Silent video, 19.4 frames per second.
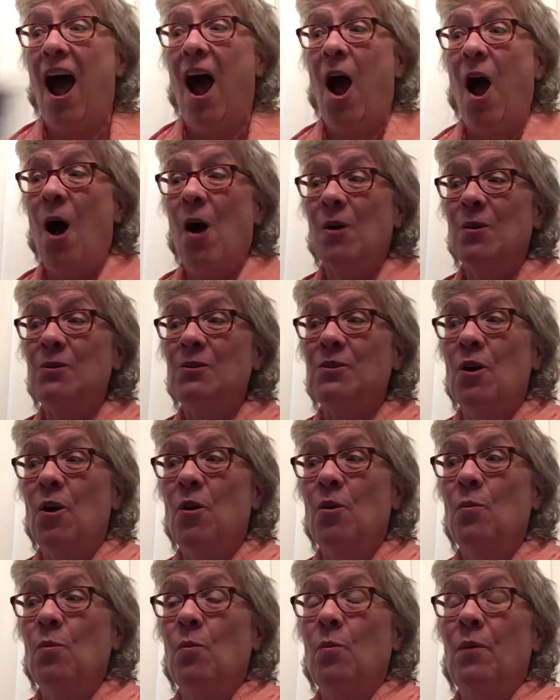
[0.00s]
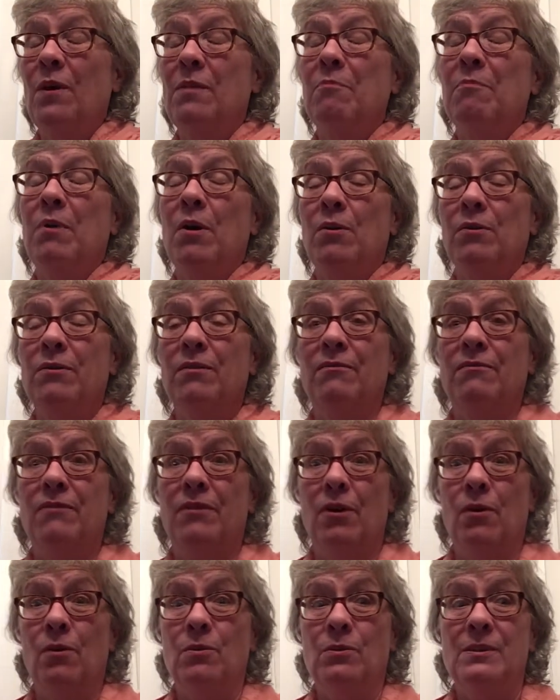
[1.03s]
Also, with both of
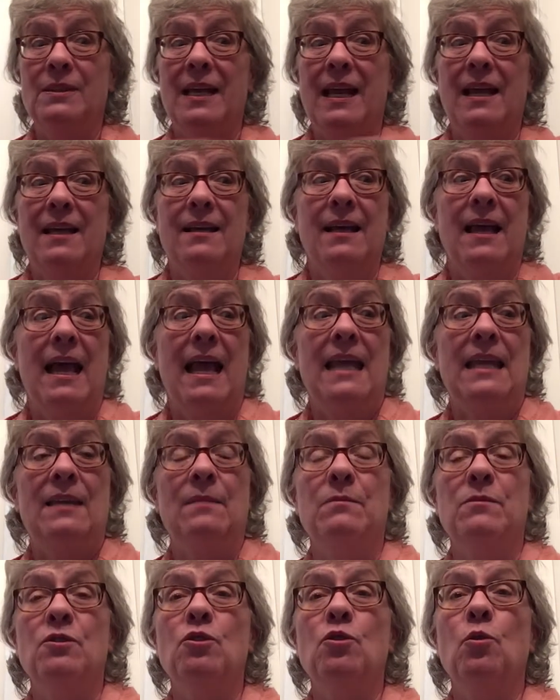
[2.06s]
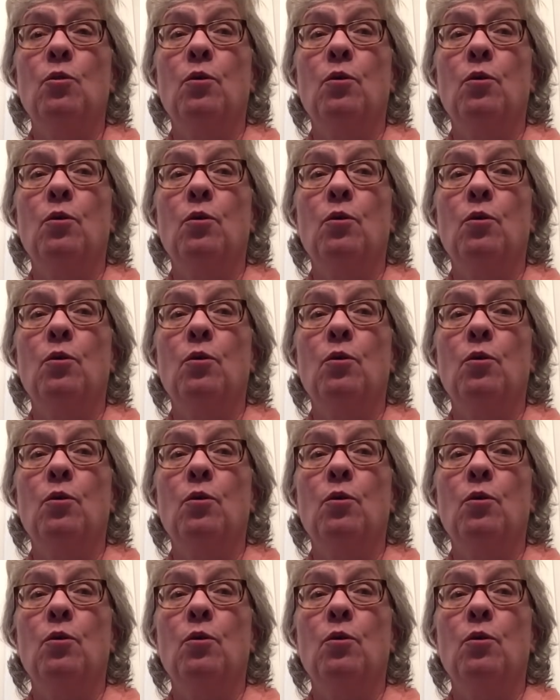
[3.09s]
those items, you are